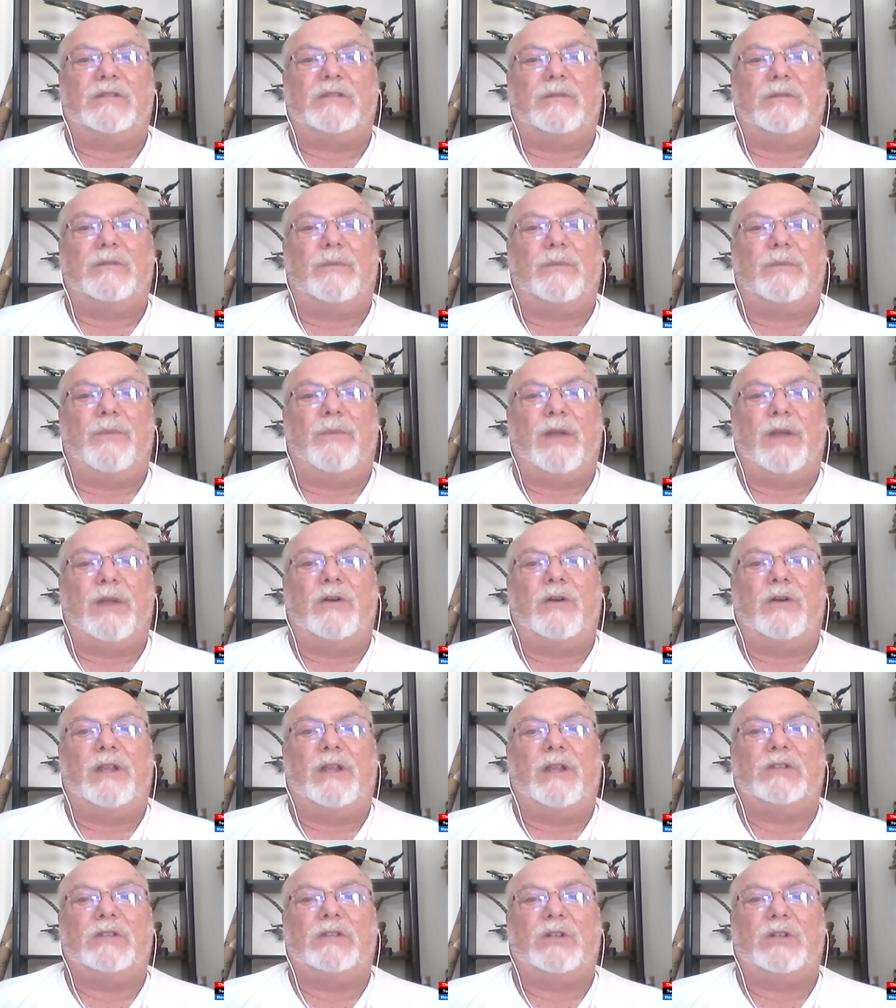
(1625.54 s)
better
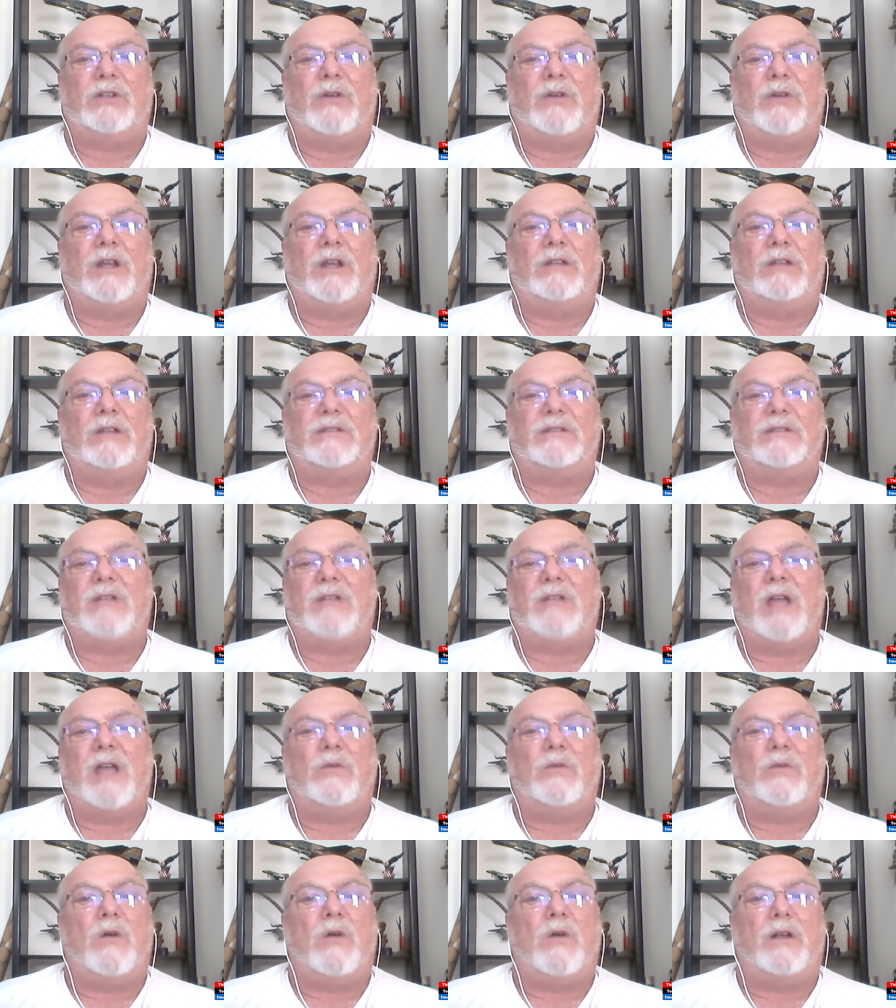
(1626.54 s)
integrated
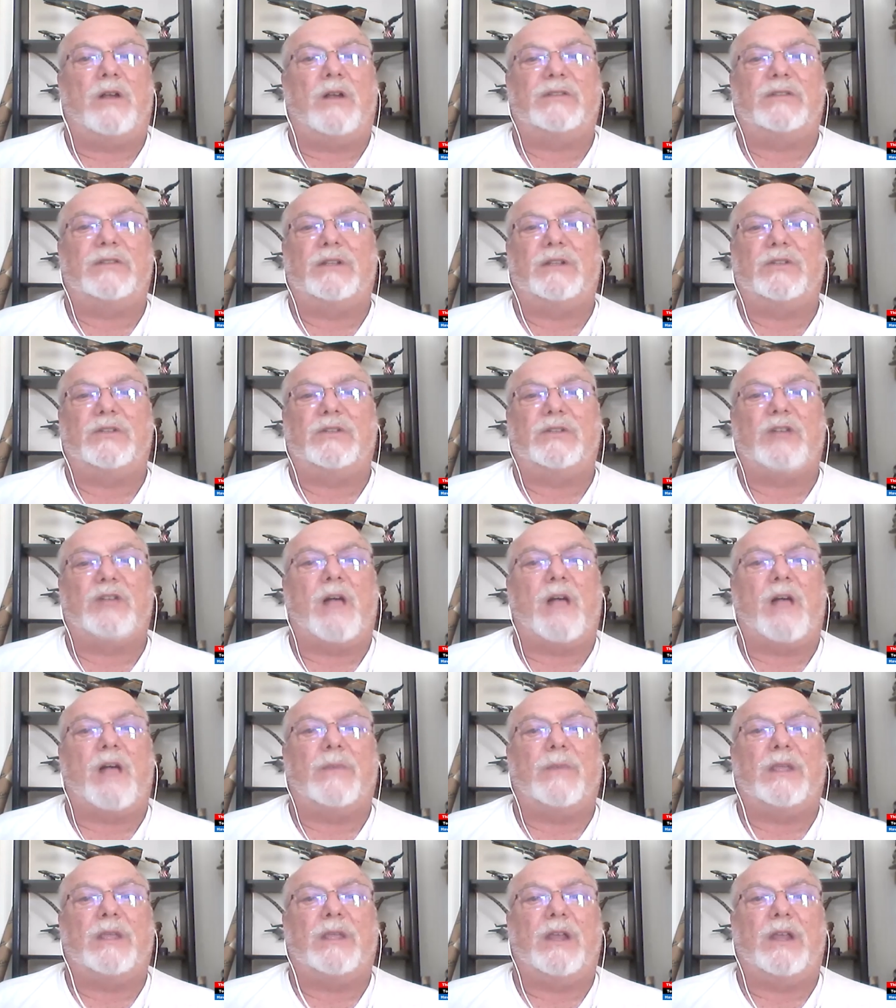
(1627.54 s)
sidewalks and
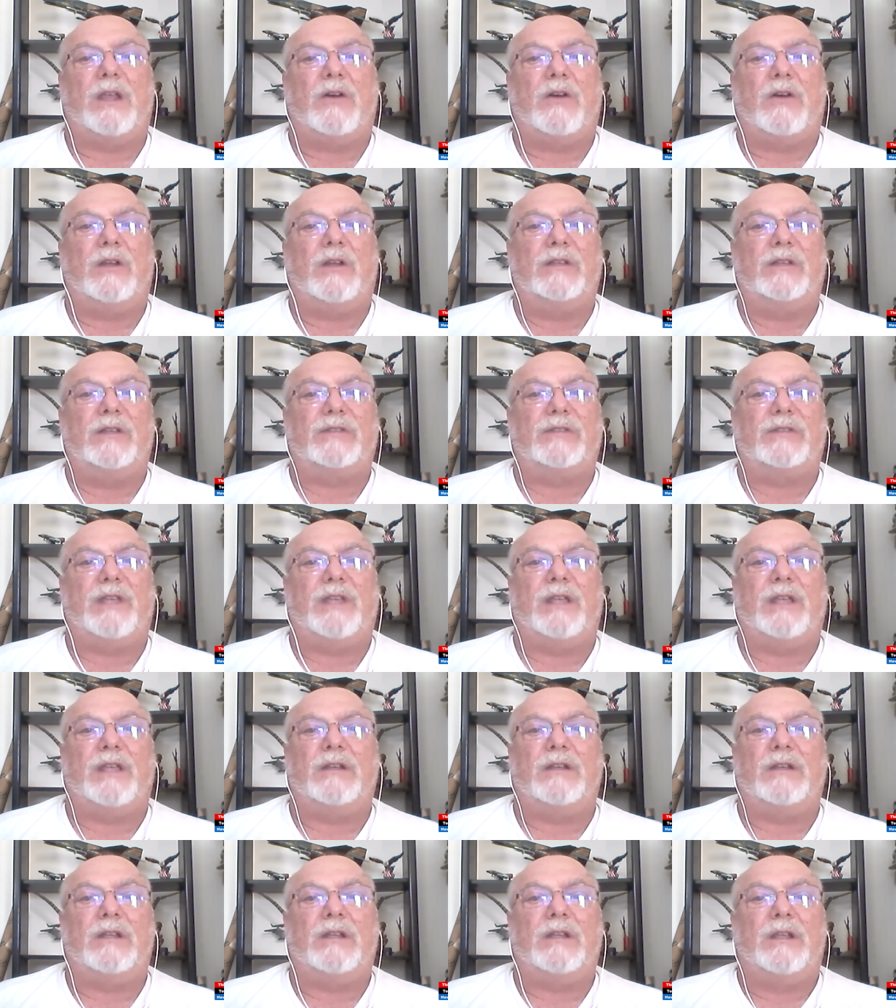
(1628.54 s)
shopping areas, and
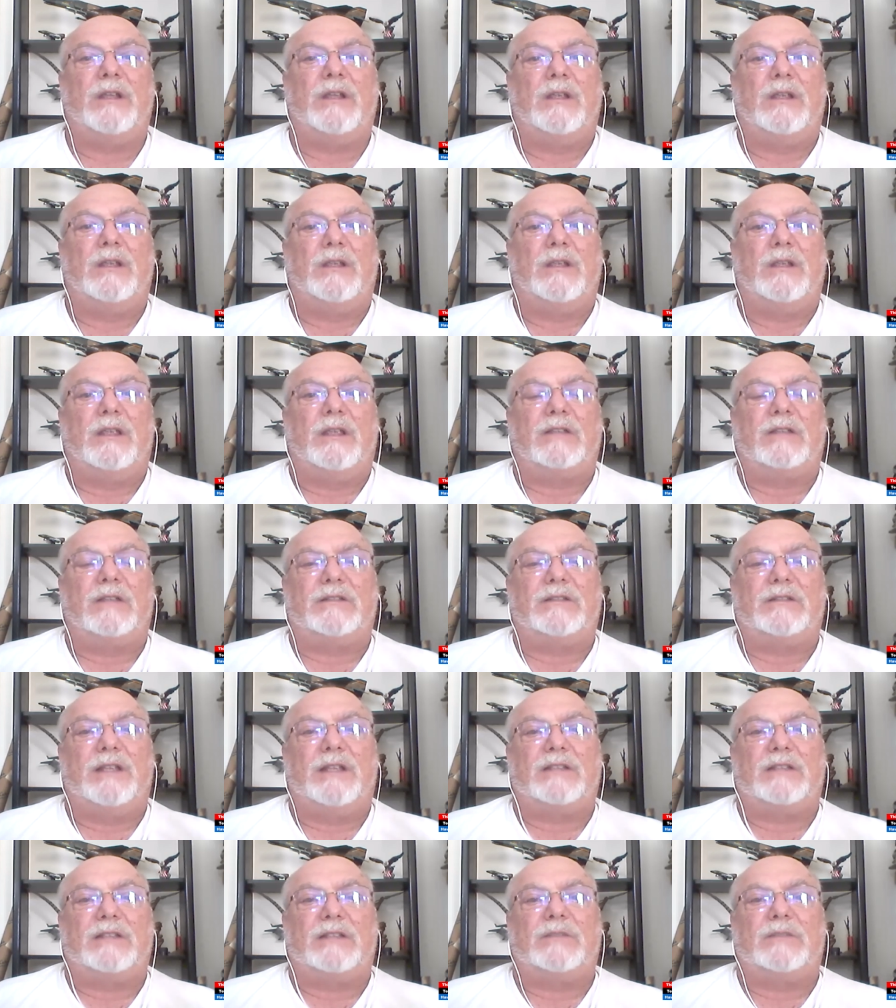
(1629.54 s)
it's
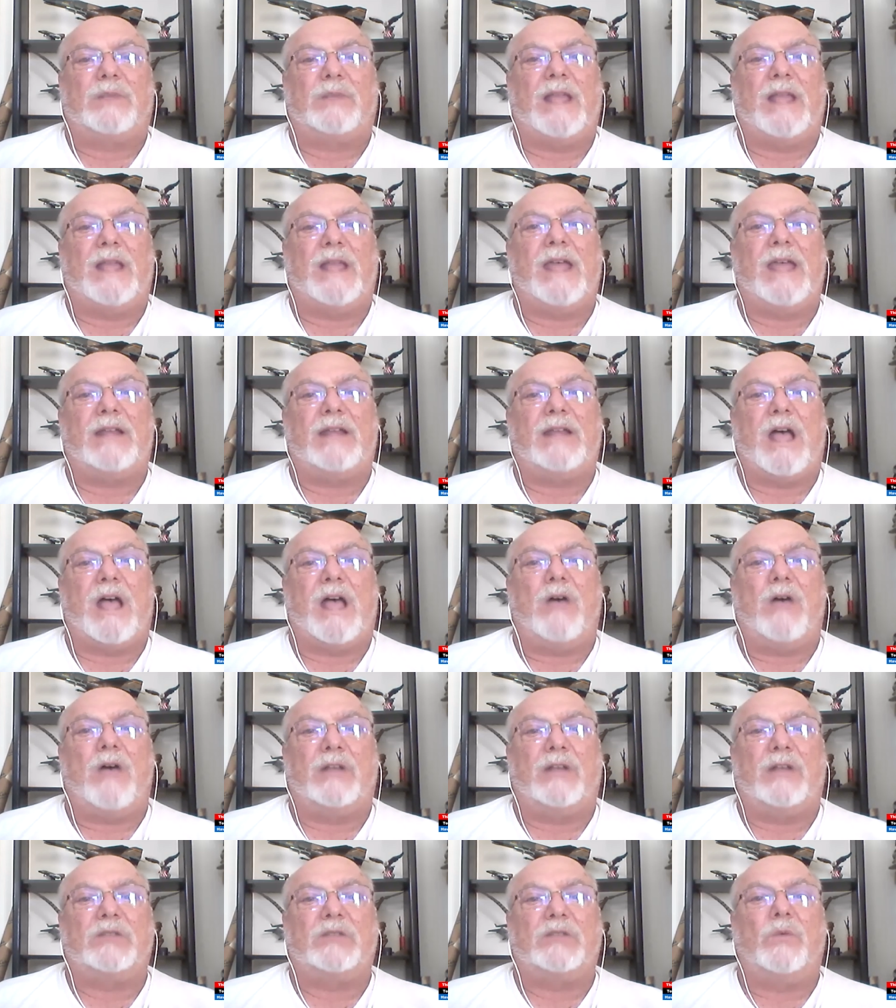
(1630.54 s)
planned out.
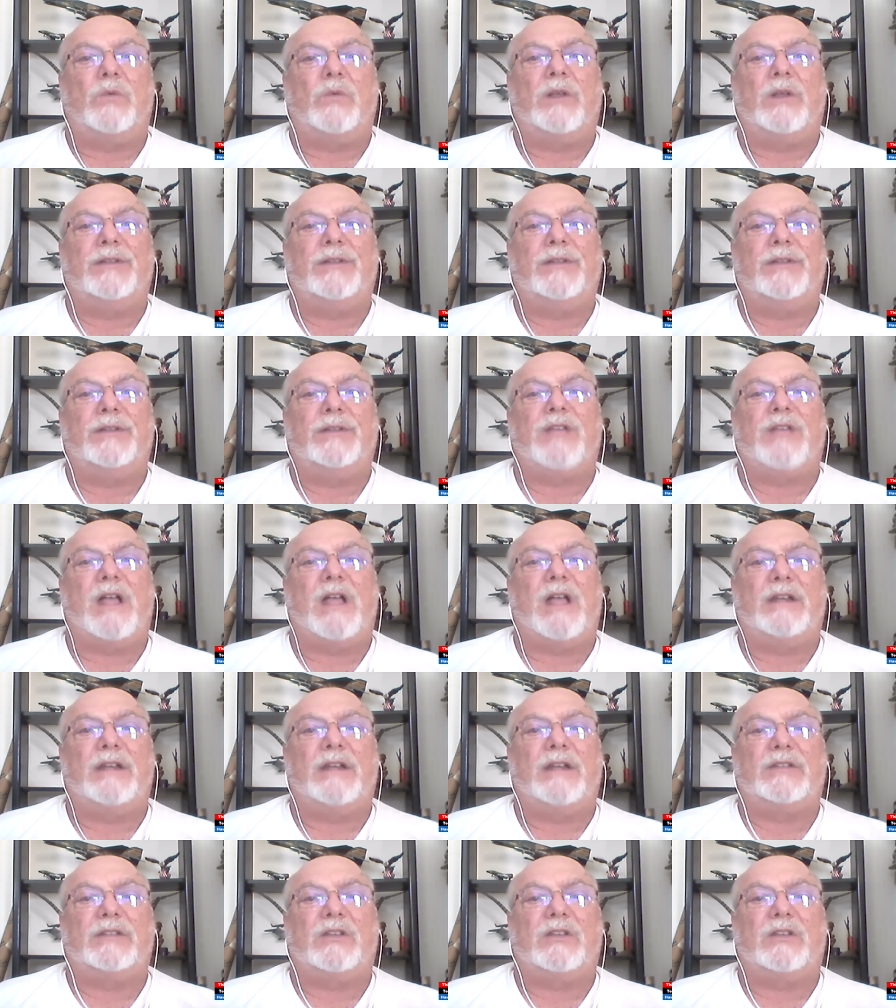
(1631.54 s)
It's well designed
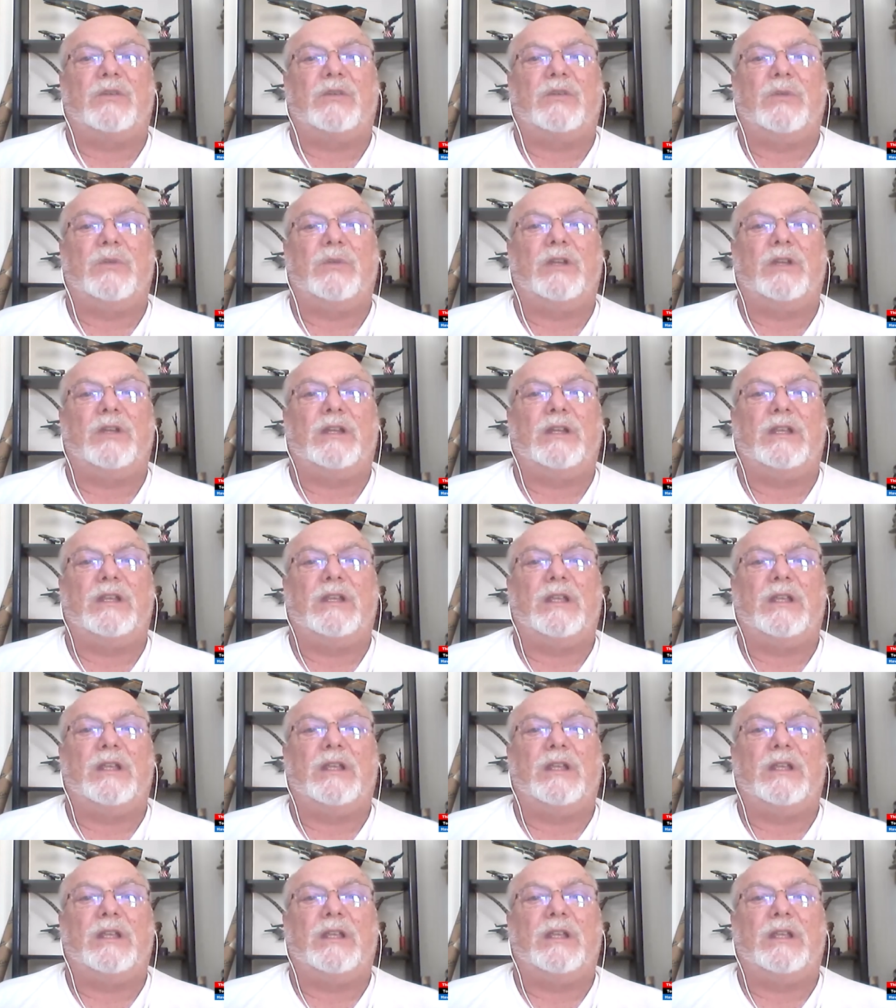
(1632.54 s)
as a community.